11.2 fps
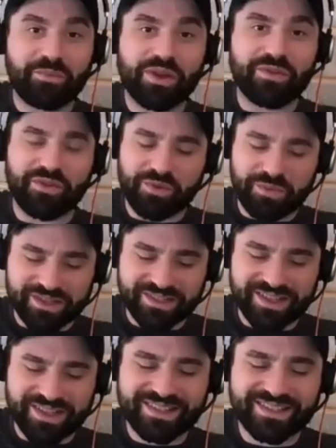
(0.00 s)
Brief, Brief
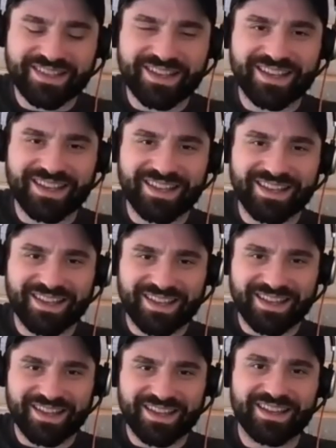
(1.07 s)
business. Go
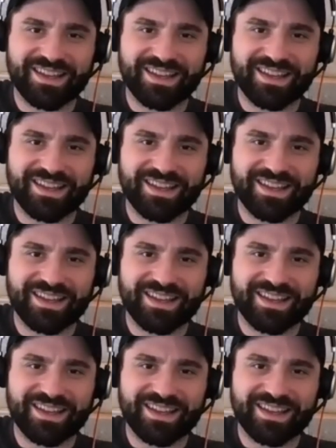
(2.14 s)
over,